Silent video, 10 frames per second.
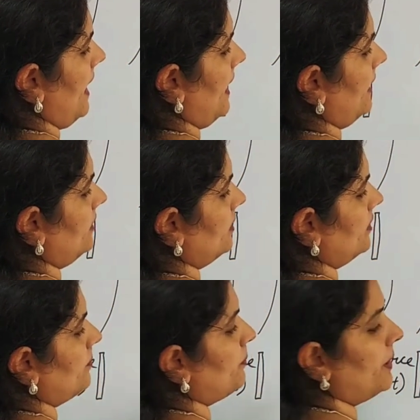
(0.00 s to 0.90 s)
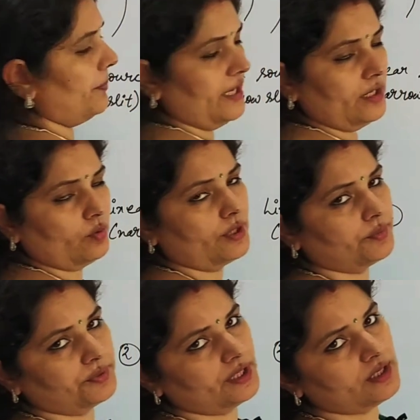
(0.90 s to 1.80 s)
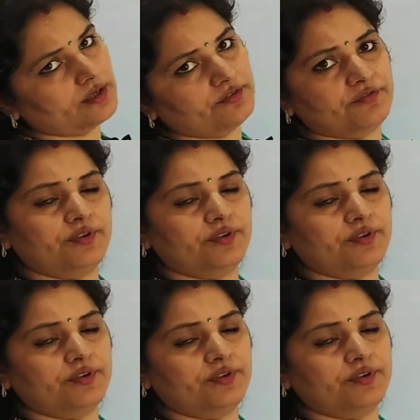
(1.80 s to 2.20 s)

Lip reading: at perpendicular to the